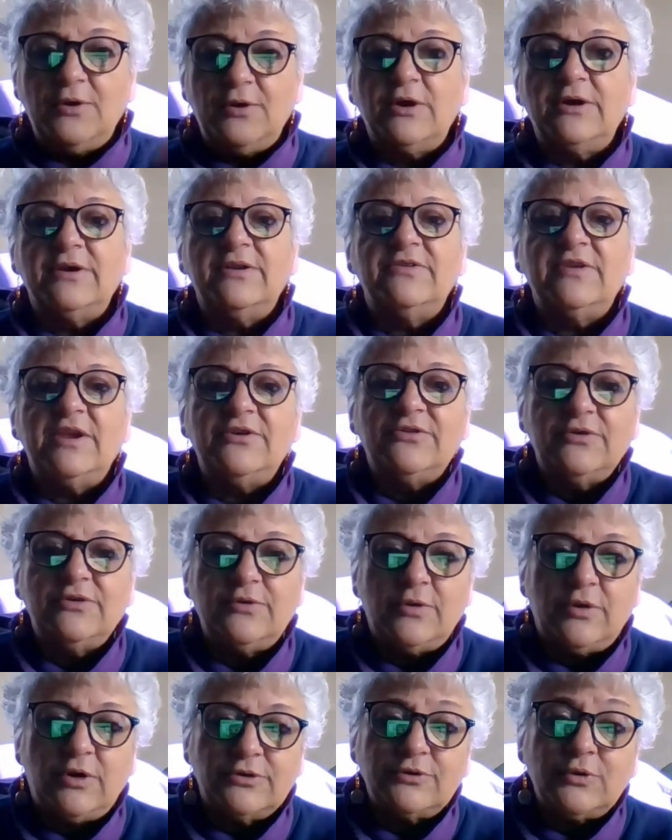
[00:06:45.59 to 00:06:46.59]
organization
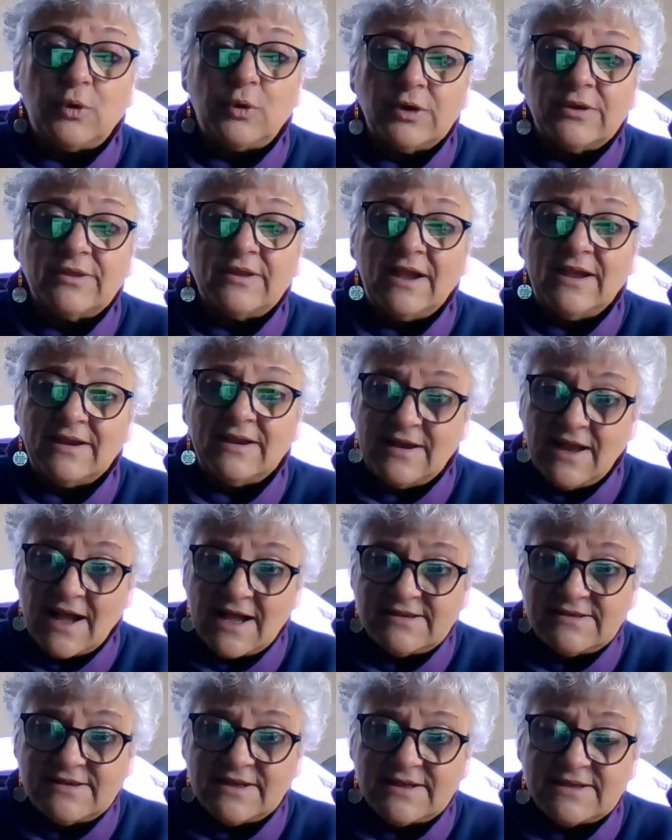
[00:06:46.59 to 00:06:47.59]
called Court
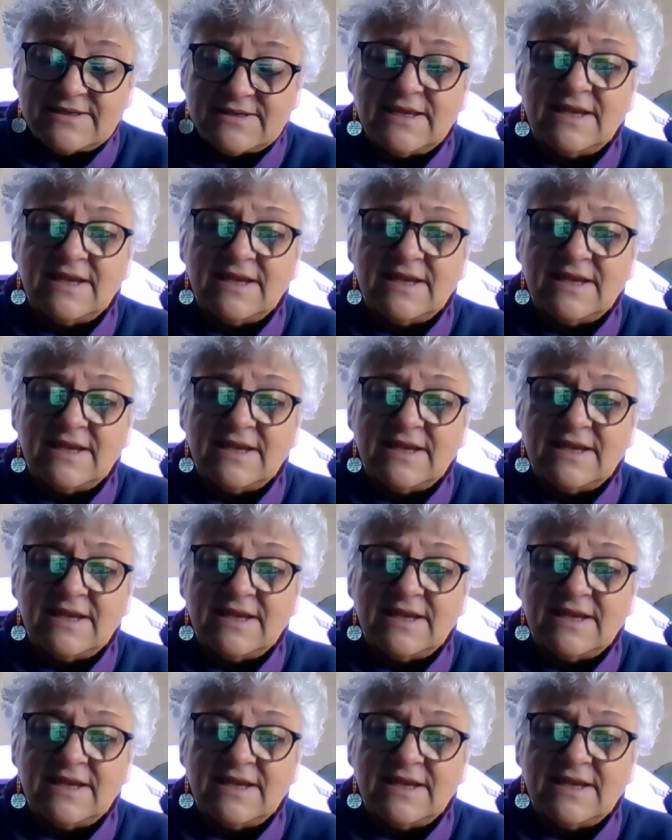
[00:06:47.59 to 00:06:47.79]
Diagnostics,